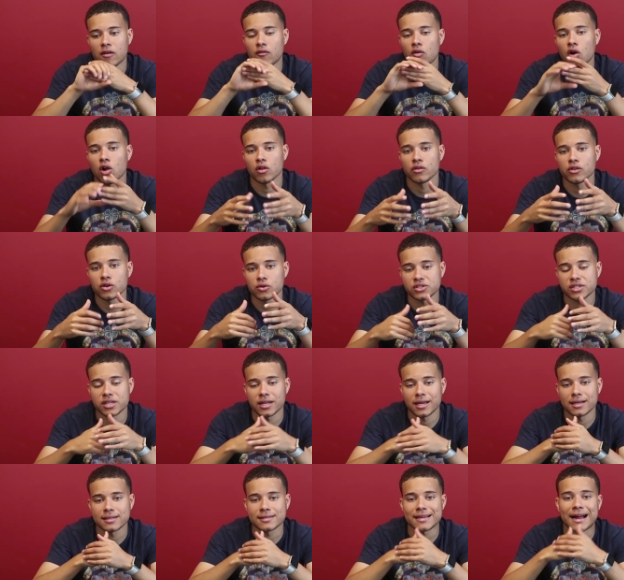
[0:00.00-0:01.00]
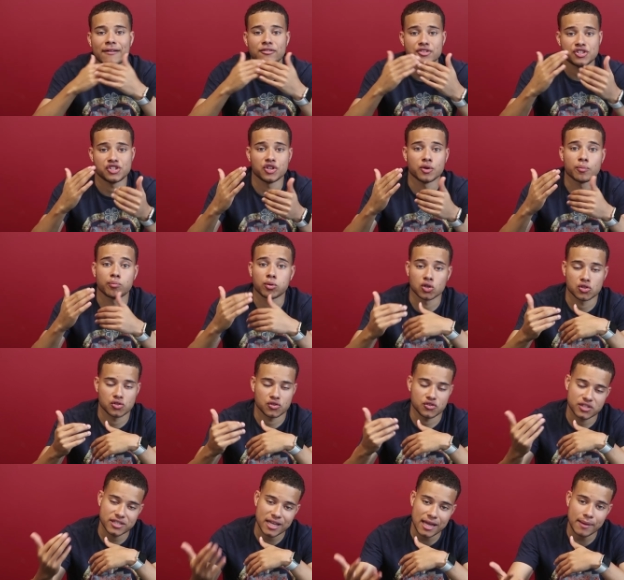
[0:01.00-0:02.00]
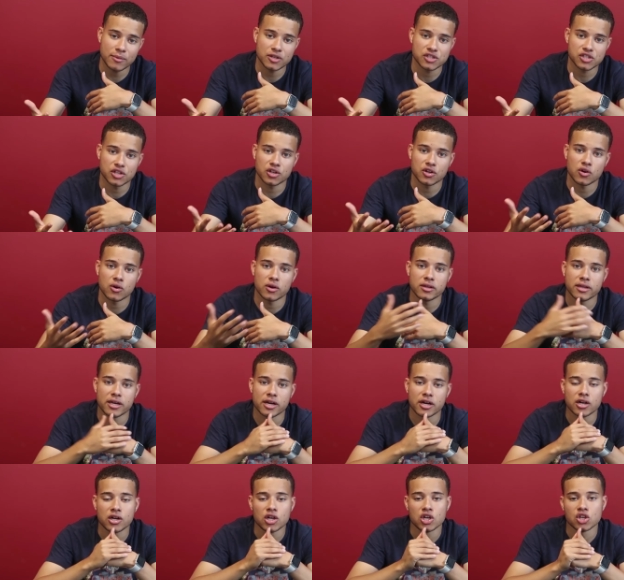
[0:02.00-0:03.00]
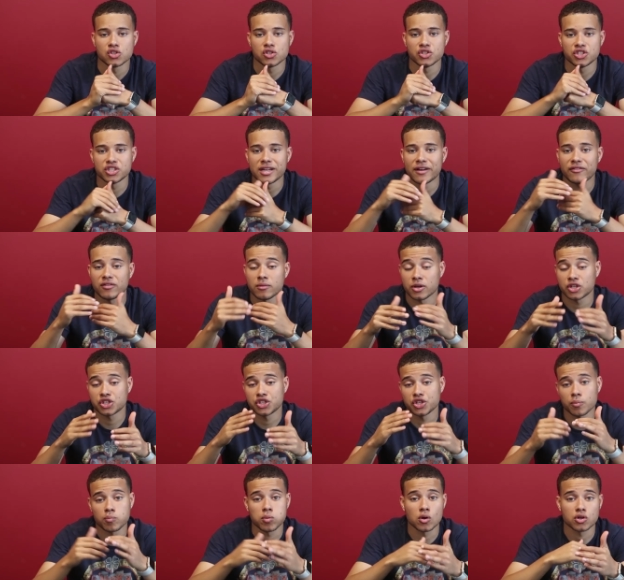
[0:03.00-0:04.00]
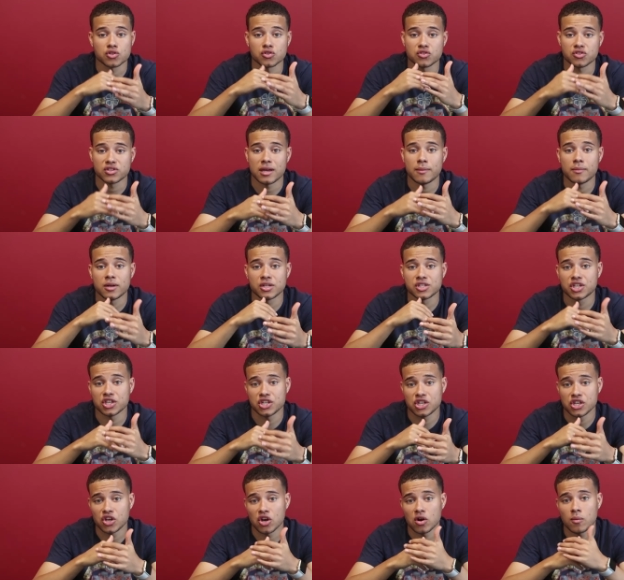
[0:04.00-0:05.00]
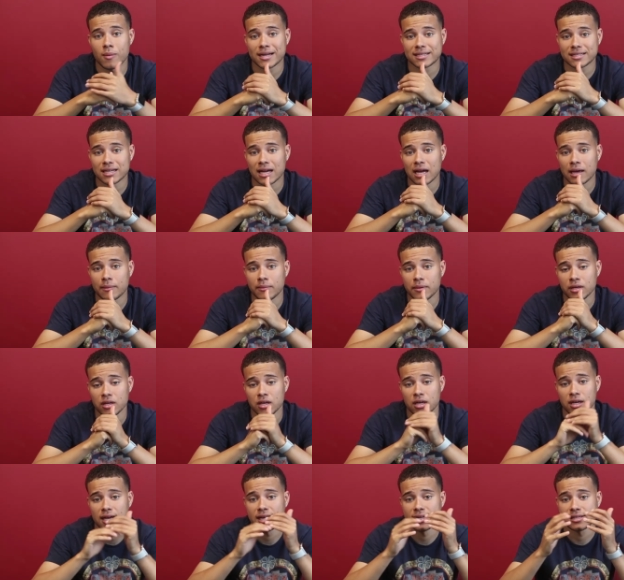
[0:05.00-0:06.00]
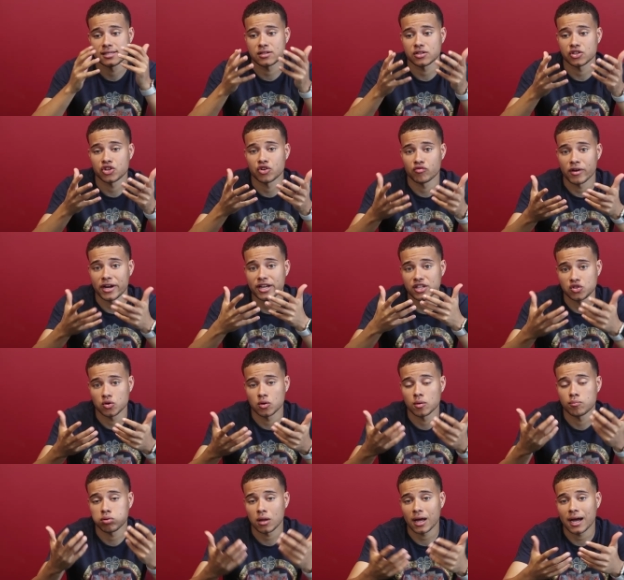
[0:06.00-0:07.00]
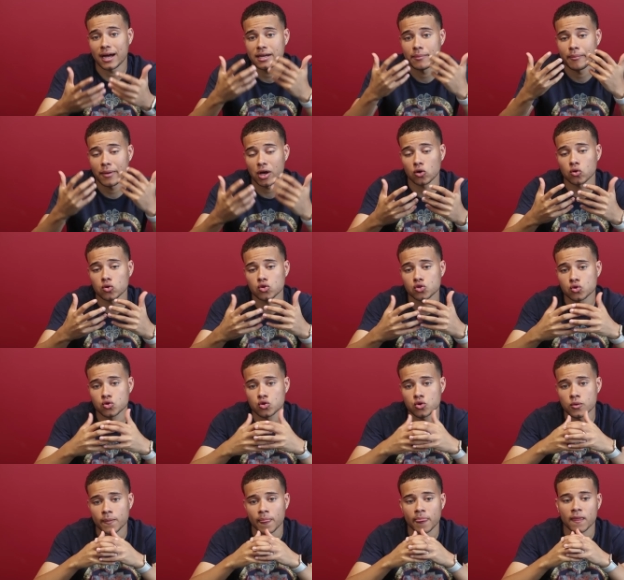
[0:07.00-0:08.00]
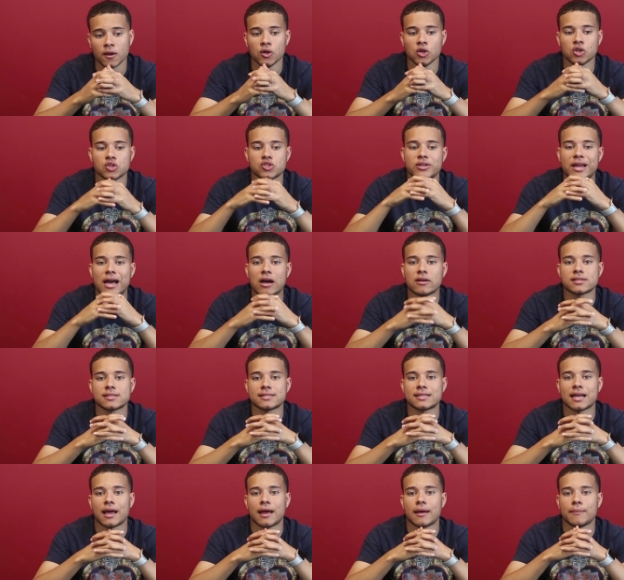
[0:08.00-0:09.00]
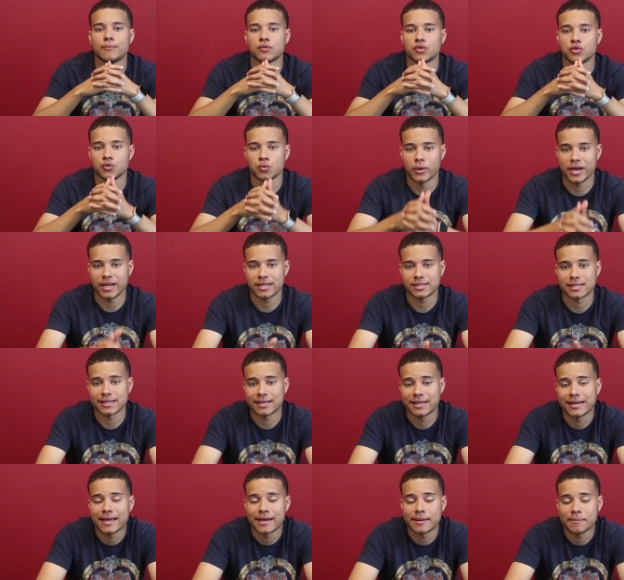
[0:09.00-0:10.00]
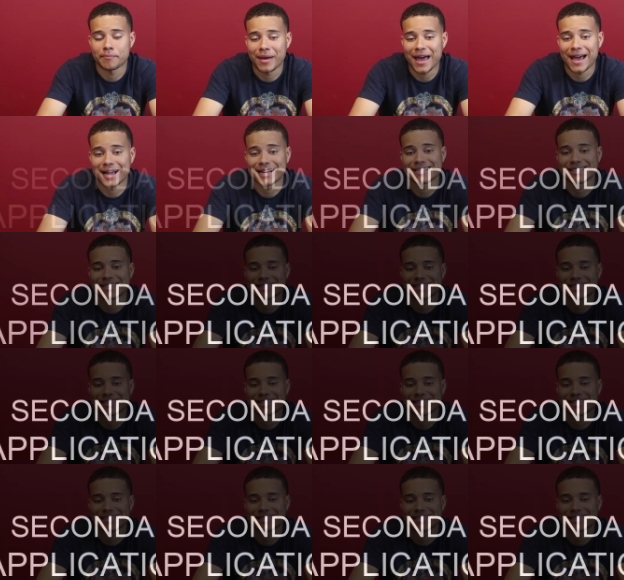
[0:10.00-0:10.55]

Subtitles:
of all of those things. Obviously your personal statement is going to go in there, so you should definitely make sure your personal statement is good to go by the time you're ready to apply to medical school. So now is the time you wait to get back